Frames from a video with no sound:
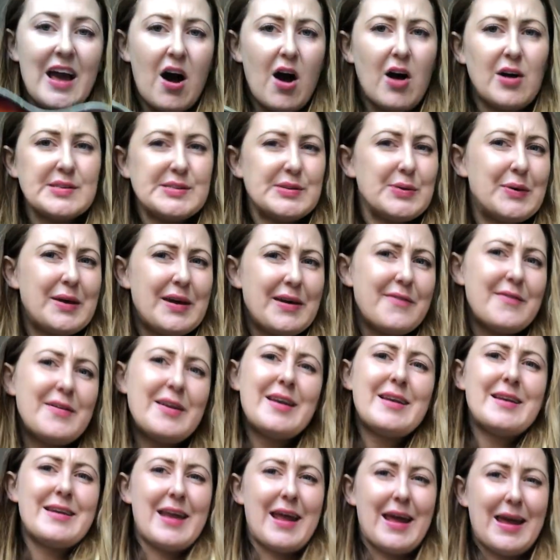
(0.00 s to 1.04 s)
Also give it
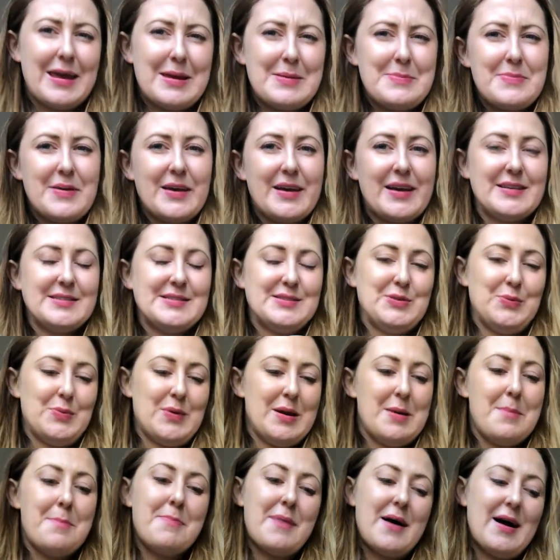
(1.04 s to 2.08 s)
a name because you
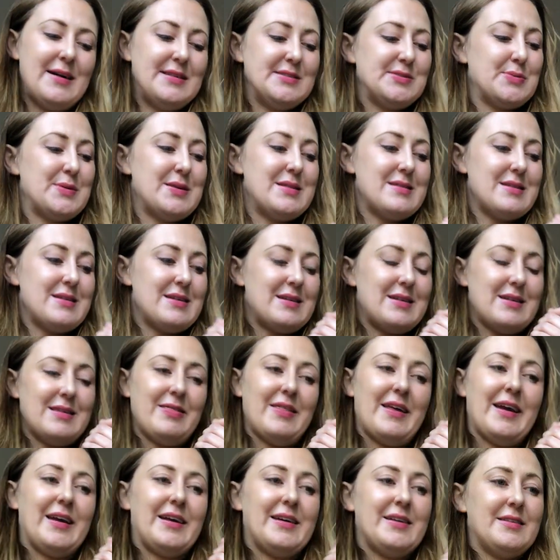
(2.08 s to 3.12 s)
want to bond with it and
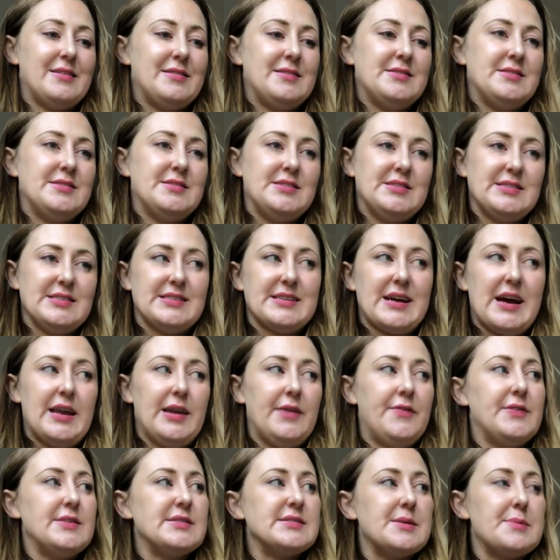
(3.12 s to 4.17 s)
like decide
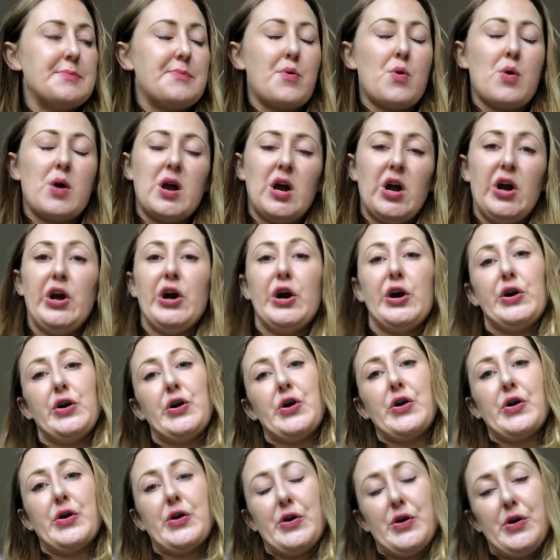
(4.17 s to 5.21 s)
if it's a boy or a
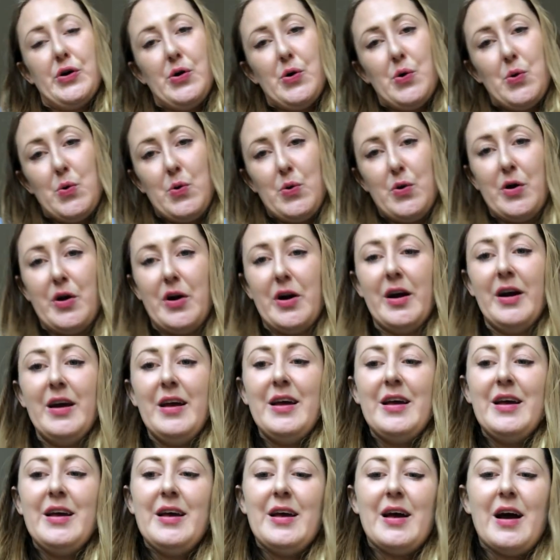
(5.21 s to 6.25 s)
girl, or
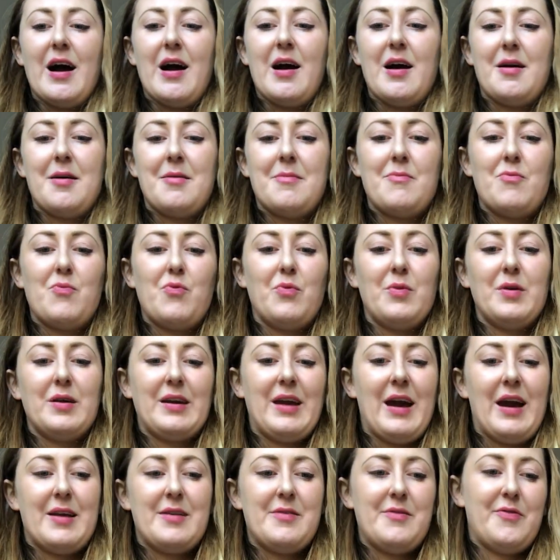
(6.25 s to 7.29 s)

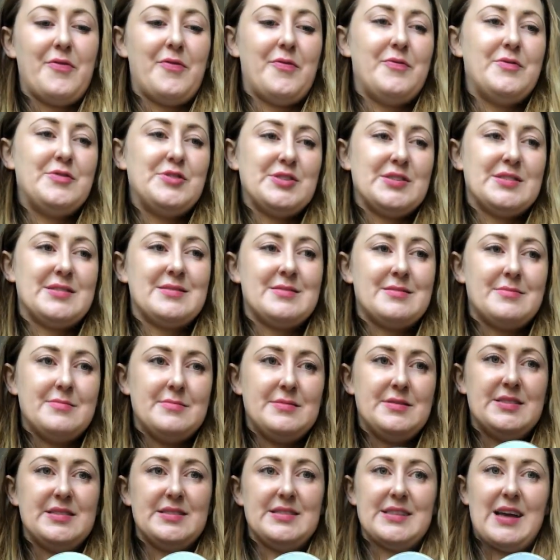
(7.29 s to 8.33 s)
kind of
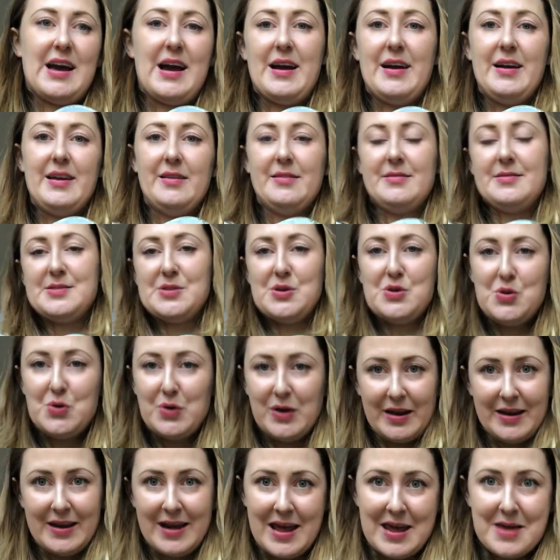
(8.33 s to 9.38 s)
just decide so you
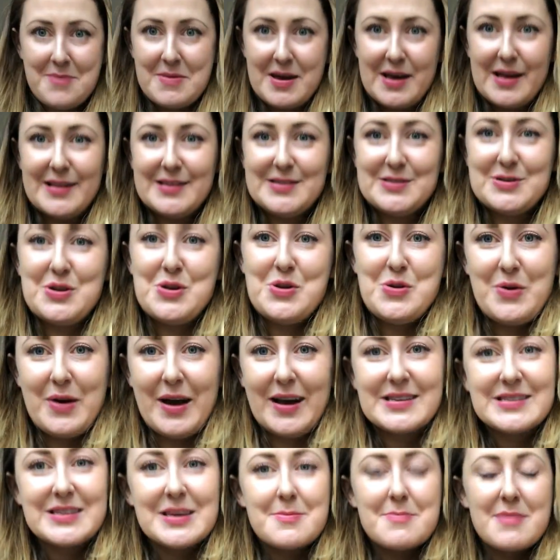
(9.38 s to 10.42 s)
can name it so you
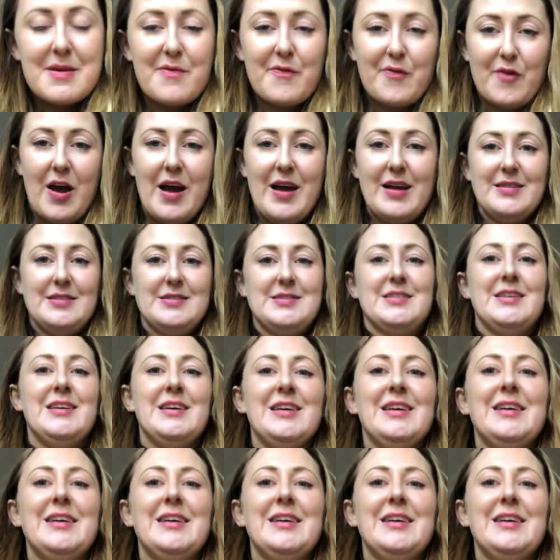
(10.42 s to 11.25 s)
guys can be friends.